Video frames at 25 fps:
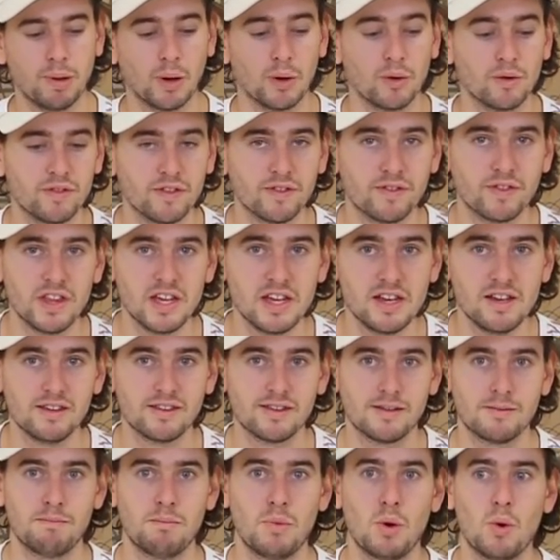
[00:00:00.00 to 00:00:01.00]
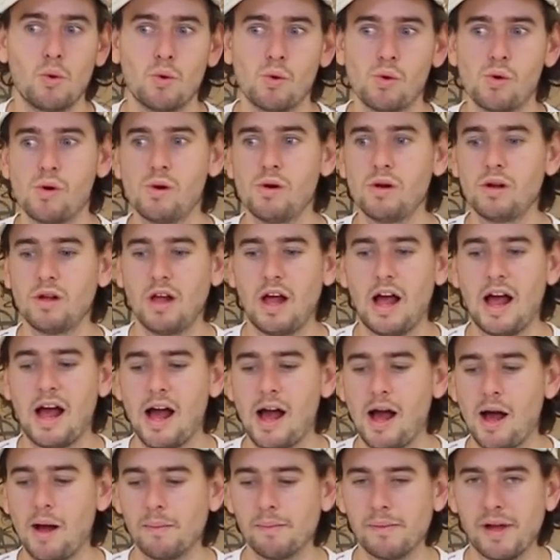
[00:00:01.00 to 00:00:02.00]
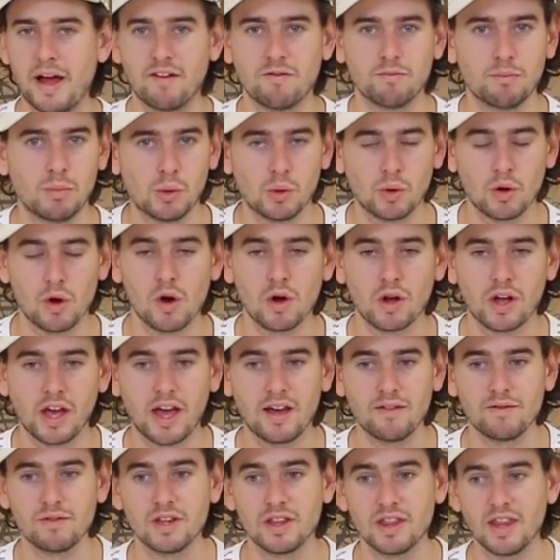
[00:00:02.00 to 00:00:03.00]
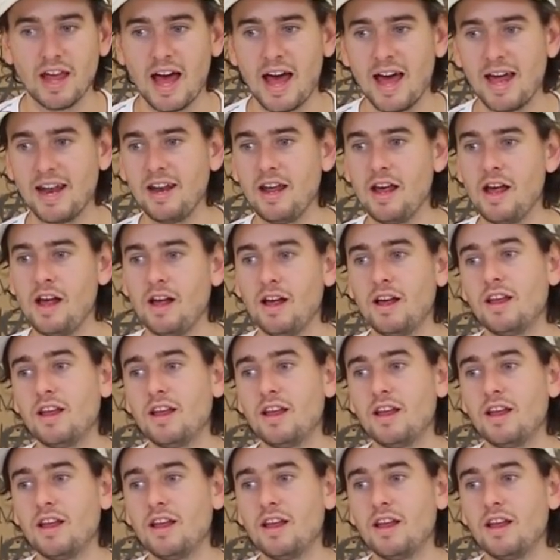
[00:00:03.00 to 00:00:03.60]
both of these are have more concave than that.